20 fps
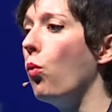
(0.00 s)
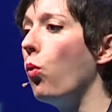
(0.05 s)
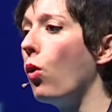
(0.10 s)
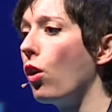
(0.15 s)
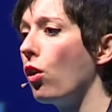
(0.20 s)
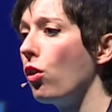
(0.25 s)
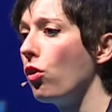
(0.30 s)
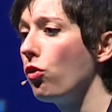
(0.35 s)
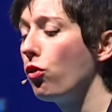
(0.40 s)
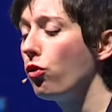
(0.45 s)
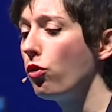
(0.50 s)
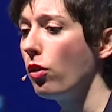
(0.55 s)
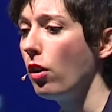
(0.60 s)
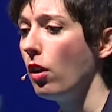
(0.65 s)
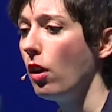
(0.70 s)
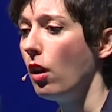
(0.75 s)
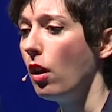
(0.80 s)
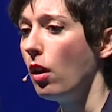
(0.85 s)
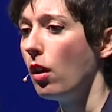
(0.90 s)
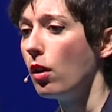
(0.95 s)
the world's
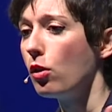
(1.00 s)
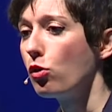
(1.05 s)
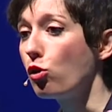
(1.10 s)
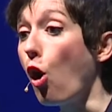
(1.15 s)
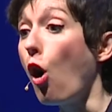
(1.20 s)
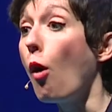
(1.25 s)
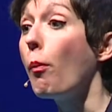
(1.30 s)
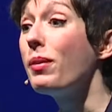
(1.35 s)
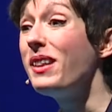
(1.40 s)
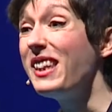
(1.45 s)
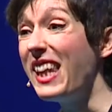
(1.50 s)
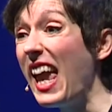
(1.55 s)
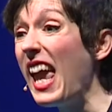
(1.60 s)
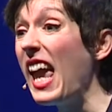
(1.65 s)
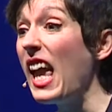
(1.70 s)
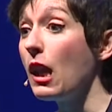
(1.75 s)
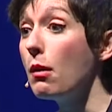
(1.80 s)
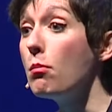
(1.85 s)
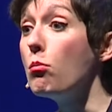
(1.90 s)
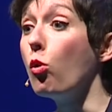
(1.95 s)
top
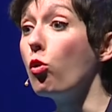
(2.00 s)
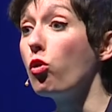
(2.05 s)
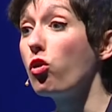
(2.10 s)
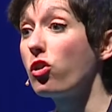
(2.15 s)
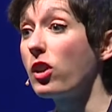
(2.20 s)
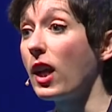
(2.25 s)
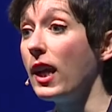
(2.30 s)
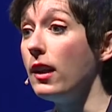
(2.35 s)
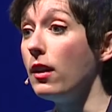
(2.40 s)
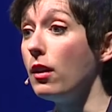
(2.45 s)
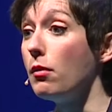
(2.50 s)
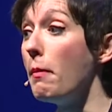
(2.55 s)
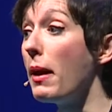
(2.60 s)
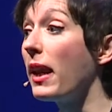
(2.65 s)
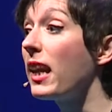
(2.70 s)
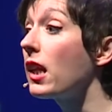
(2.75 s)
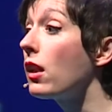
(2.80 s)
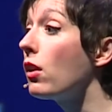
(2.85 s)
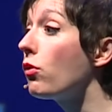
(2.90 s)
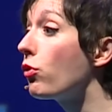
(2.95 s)
10 most cited
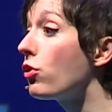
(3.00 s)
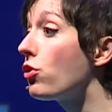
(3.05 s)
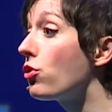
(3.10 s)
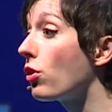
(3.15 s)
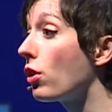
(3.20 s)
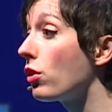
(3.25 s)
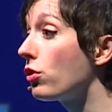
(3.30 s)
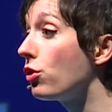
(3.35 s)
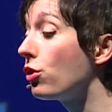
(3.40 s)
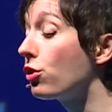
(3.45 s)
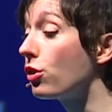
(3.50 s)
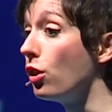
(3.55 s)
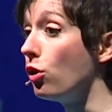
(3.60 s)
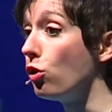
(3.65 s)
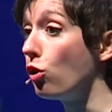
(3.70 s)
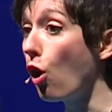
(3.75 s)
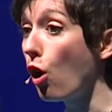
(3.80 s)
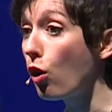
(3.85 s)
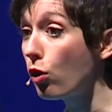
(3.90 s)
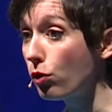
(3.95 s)
medical researchers
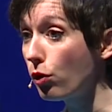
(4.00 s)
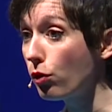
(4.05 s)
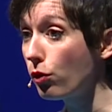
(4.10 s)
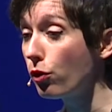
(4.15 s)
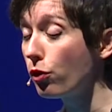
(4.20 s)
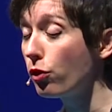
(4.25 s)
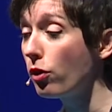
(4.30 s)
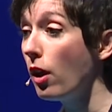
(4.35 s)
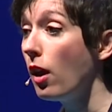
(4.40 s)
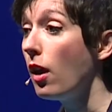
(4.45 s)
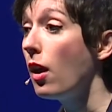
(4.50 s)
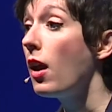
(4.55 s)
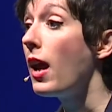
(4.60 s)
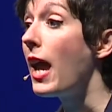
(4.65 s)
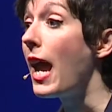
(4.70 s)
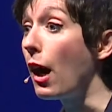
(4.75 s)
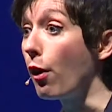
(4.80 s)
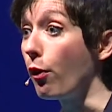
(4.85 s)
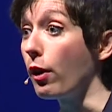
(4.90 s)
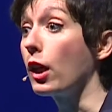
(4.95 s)
and doctors,
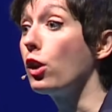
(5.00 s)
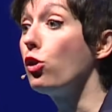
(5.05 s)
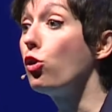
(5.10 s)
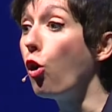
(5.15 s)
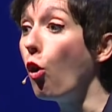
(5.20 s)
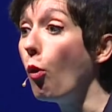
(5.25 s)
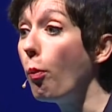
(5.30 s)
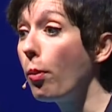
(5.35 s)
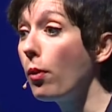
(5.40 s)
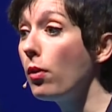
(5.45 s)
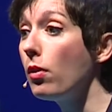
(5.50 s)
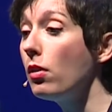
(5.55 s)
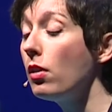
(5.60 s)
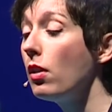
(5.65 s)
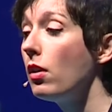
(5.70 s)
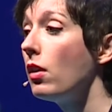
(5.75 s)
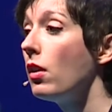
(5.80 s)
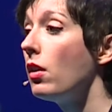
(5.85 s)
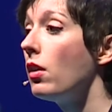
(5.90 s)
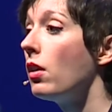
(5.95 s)
Eric Topol,
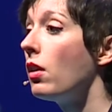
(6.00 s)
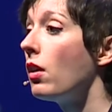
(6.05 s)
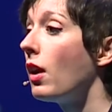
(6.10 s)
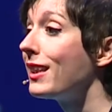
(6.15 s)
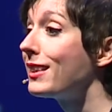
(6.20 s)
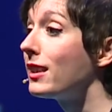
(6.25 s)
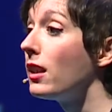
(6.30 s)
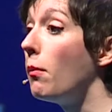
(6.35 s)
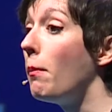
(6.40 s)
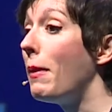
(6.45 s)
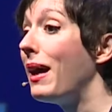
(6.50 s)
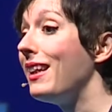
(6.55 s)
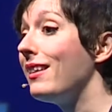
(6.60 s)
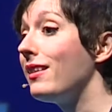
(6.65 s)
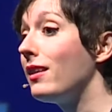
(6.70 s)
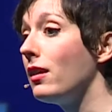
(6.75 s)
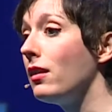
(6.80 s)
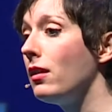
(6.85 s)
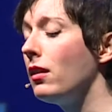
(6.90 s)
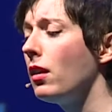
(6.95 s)
has
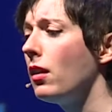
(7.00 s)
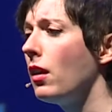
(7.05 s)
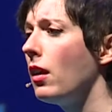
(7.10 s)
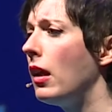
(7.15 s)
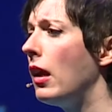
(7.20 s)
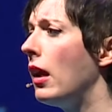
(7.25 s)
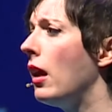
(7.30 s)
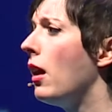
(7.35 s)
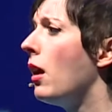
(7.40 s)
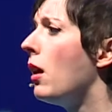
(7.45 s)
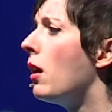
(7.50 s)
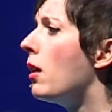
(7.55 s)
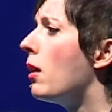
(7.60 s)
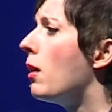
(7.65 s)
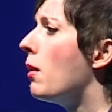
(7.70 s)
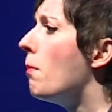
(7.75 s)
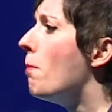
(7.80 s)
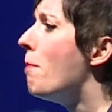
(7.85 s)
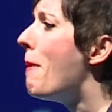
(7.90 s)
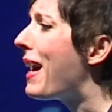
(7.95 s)
lamented,
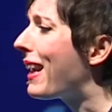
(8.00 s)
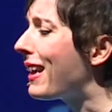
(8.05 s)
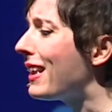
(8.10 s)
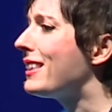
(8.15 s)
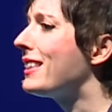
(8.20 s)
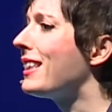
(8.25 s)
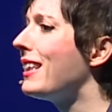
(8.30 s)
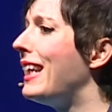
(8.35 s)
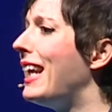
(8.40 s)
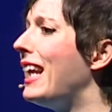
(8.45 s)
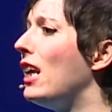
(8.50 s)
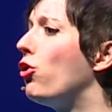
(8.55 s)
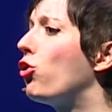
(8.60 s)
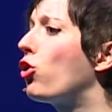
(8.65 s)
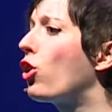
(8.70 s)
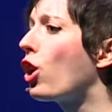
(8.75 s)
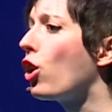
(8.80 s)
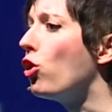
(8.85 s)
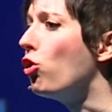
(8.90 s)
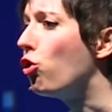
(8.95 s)
medicine
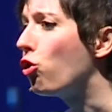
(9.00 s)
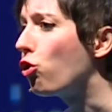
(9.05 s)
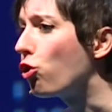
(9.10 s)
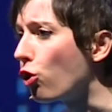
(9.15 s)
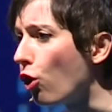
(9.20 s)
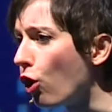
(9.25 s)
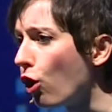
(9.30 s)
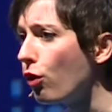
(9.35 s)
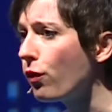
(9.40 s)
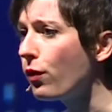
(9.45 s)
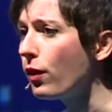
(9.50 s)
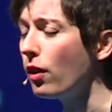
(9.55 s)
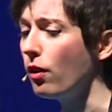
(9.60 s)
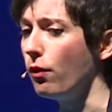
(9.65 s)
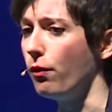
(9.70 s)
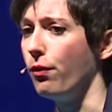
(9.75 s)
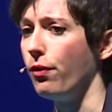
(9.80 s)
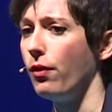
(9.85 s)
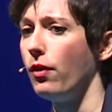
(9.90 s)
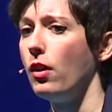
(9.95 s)
is
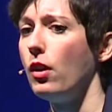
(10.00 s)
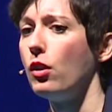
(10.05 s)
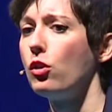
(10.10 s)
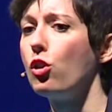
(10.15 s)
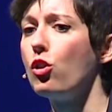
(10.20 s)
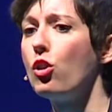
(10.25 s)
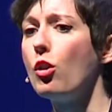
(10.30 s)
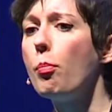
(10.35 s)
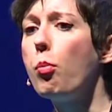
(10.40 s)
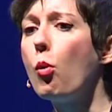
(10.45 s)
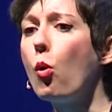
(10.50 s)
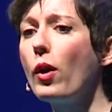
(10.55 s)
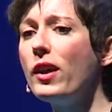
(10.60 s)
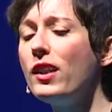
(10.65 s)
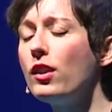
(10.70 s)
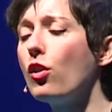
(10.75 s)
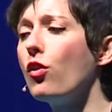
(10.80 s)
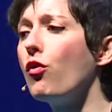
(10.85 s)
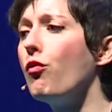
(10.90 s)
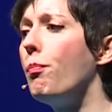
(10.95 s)
conservative to the
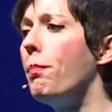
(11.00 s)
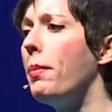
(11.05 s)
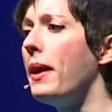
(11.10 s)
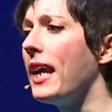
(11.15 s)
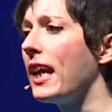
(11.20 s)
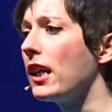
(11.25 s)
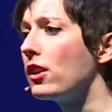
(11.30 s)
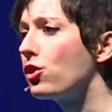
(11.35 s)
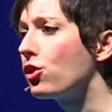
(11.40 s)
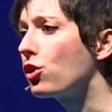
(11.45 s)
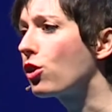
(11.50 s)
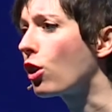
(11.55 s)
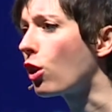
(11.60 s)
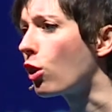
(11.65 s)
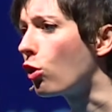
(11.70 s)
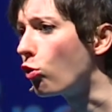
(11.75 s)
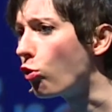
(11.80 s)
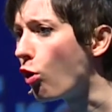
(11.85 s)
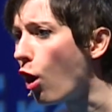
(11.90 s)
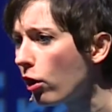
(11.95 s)
point of being
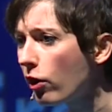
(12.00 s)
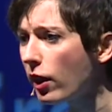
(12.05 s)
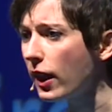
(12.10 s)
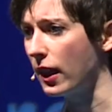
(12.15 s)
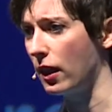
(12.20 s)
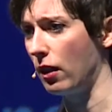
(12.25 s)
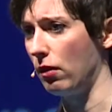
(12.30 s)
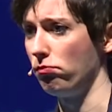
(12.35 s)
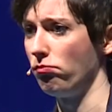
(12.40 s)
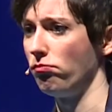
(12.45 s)
sclerotic.